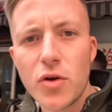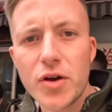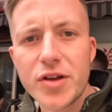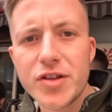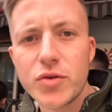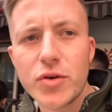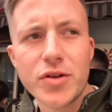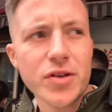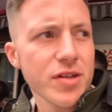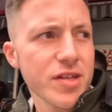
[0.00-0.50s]
always
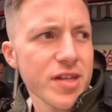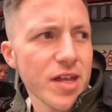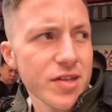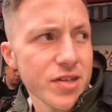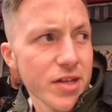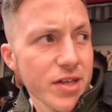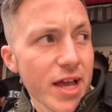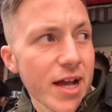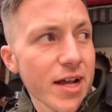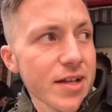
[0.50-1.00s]
says
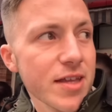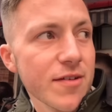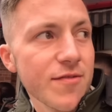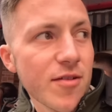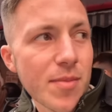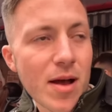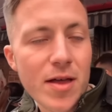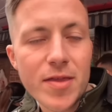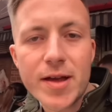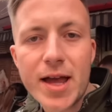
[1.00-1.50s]
the negative
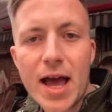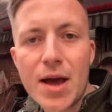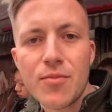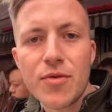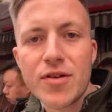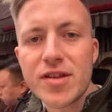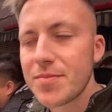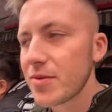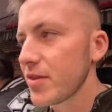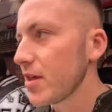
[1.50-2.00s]
about the
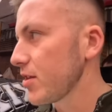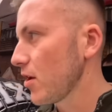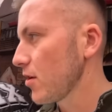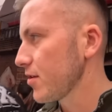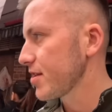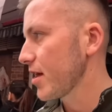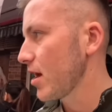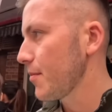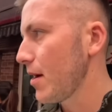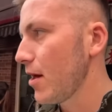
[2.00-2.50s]
cameras, but they don't
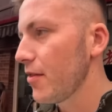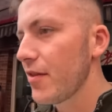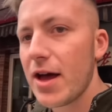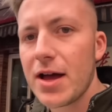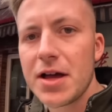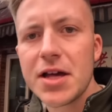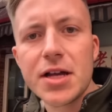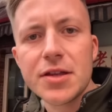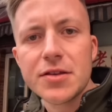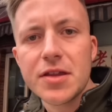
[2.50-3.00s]
say about that
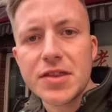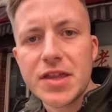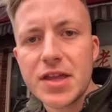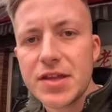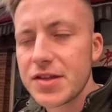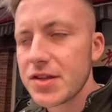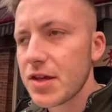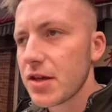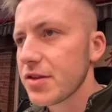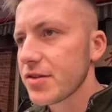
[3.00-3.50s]

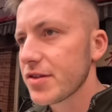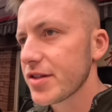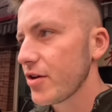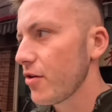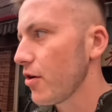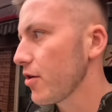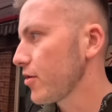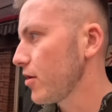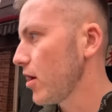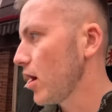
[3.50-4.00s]
there's
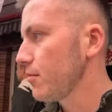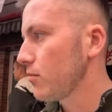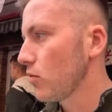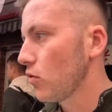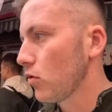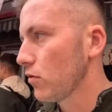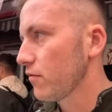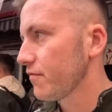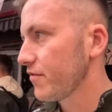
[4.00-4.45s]
zero crime or